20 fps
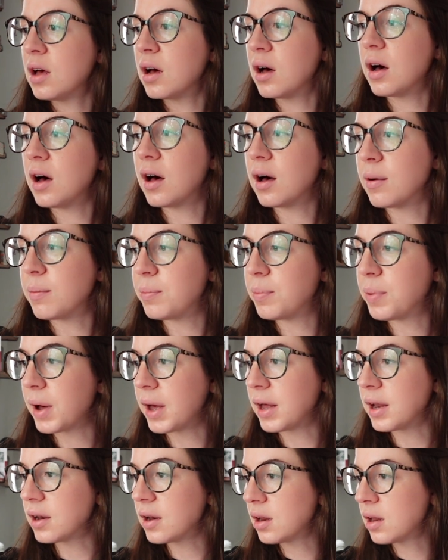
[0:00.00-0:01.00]

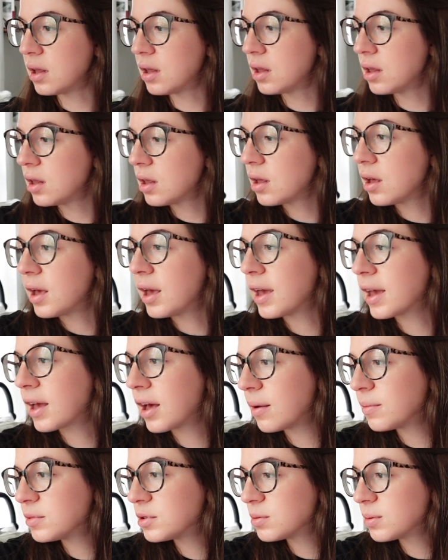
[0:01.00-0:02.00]
But it
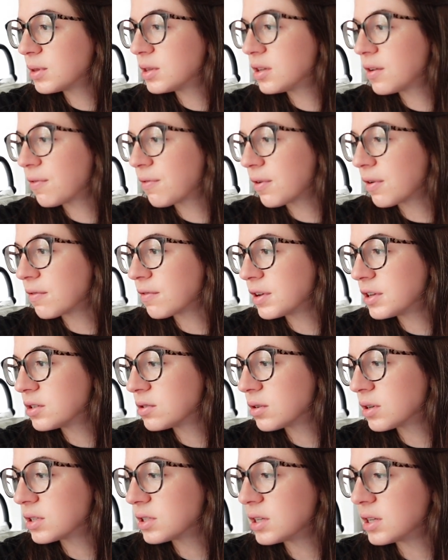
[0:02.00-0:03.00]
comes with different
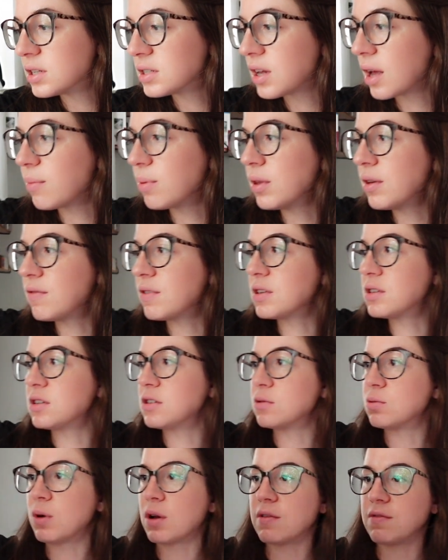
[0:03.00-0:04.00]
resources. I believe this
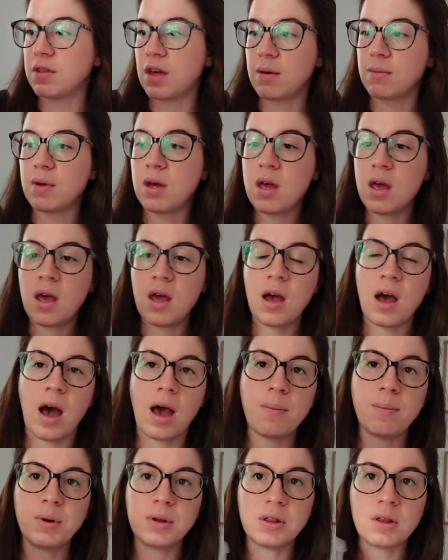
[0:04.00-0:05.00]
is one of them. I
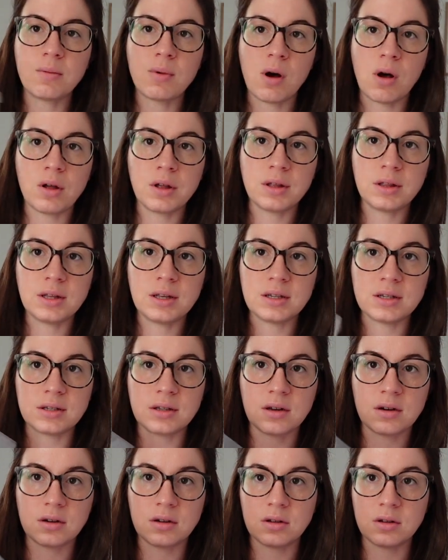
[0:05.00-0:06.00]
put them all in these
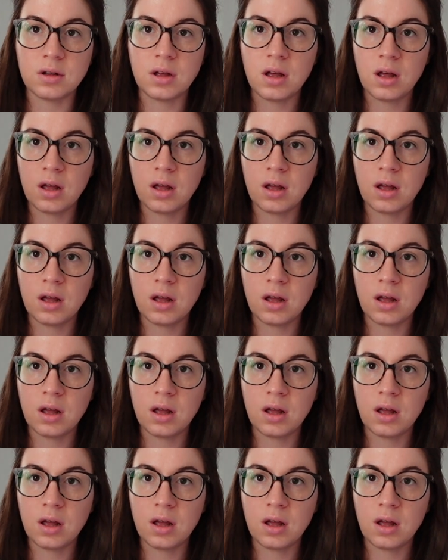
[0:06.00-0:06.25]
little